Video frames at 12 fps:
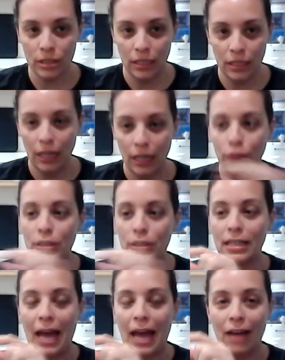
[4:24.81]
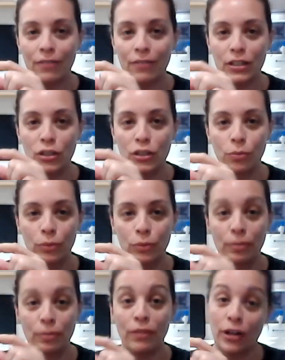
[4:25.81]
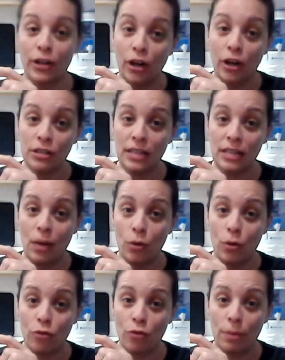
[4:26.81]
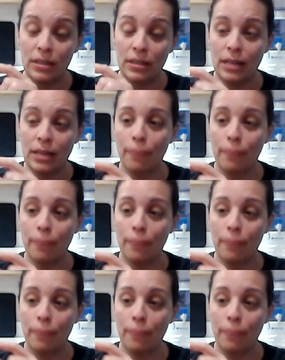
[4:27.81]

If you didn't have this, it would be very hard to get one drop at a time.